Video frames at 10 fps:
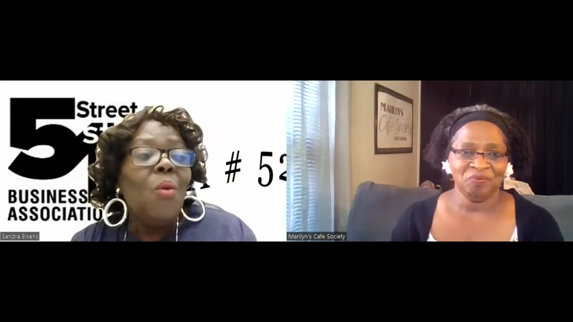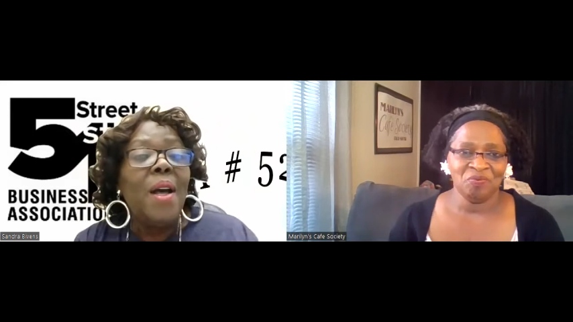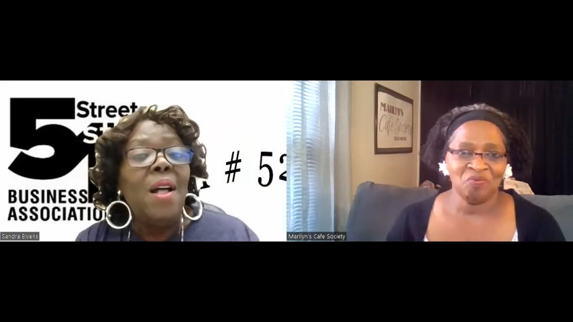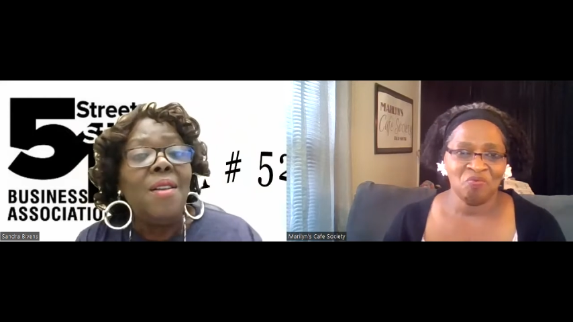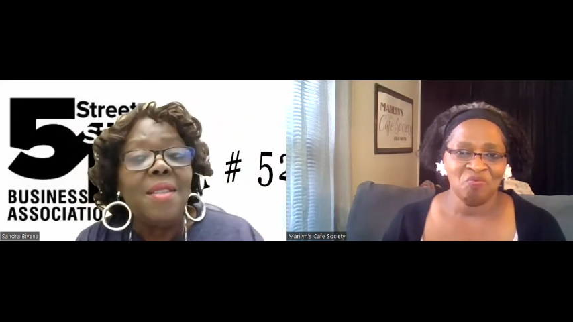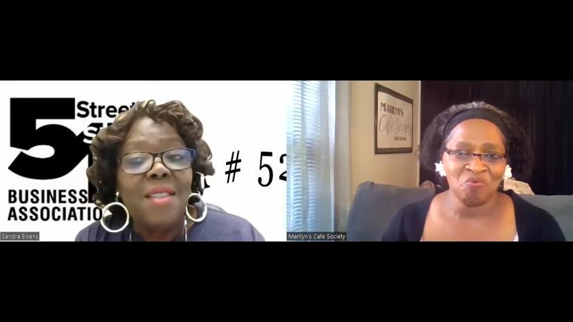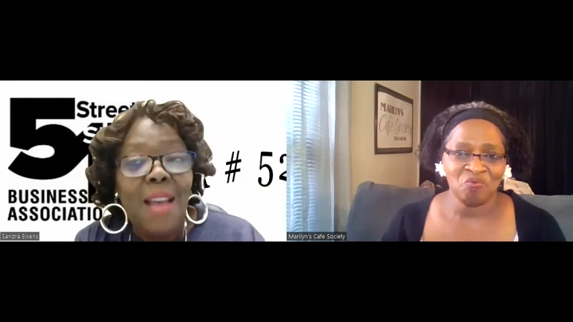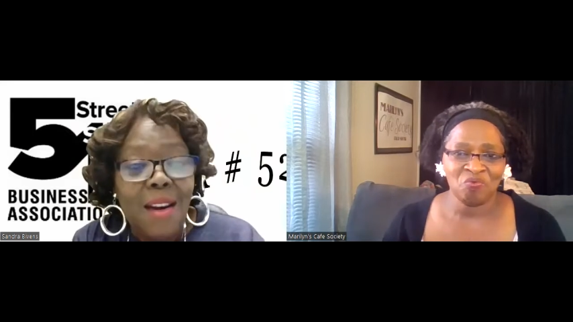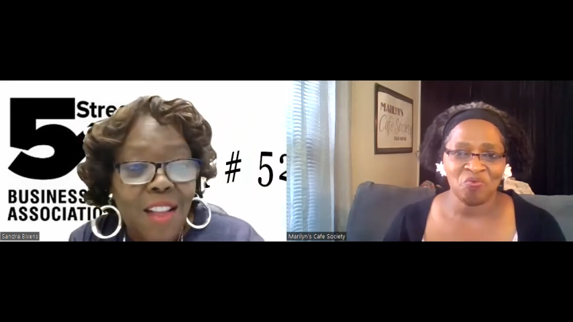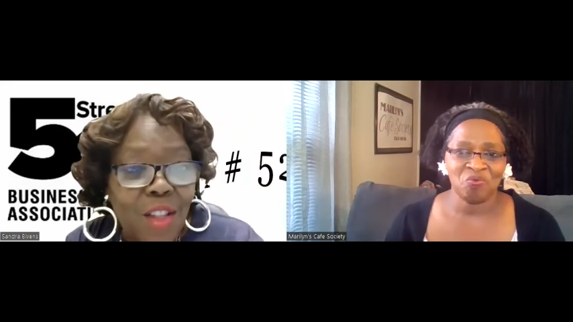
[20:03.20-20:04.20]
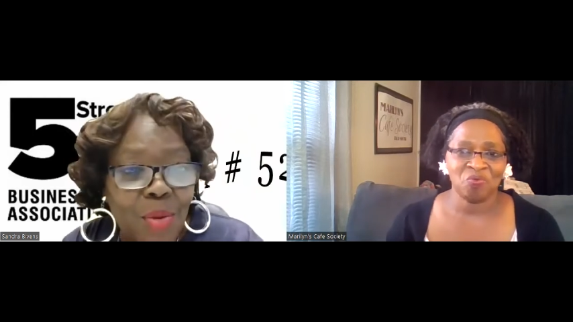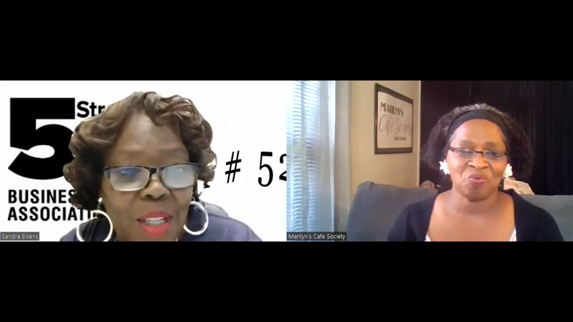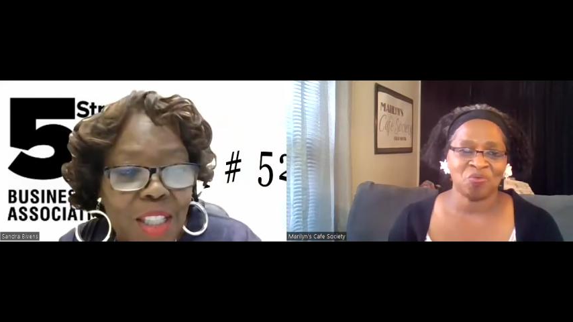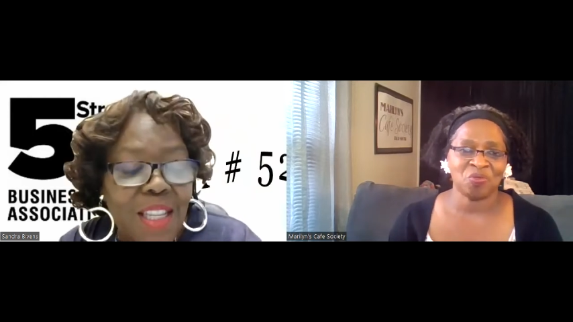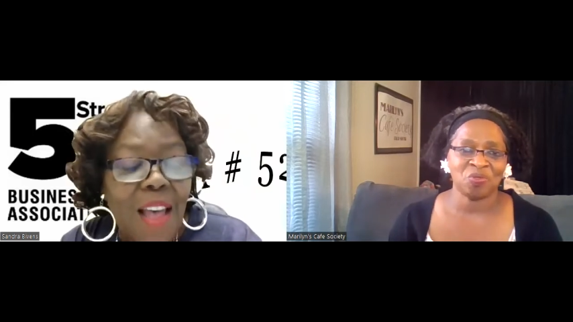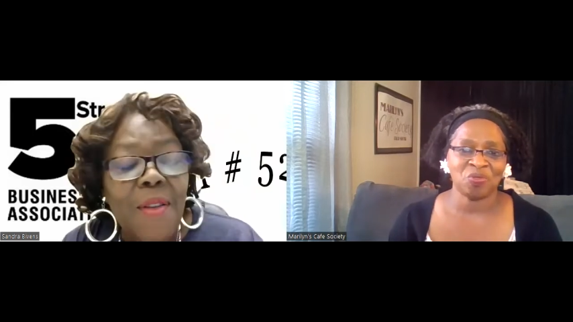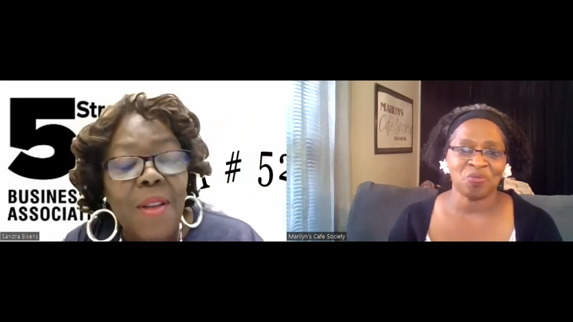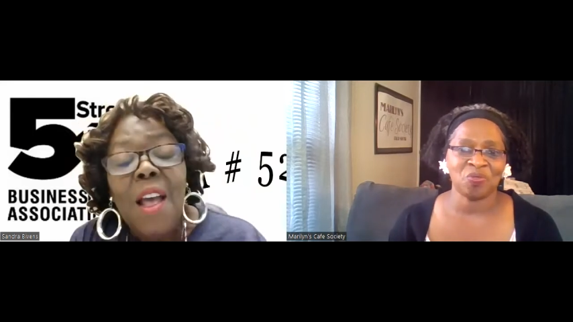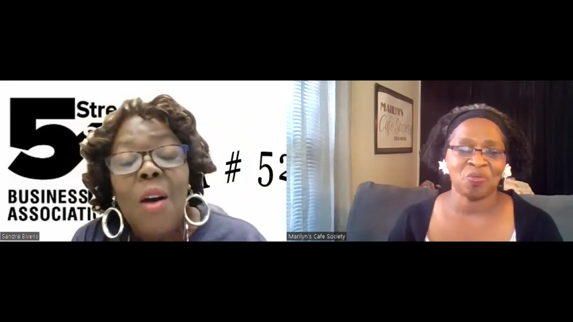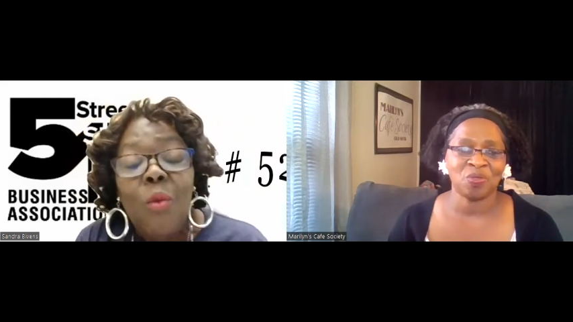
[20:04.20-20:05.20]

Speaker 1: Well, on Saturday, 27th,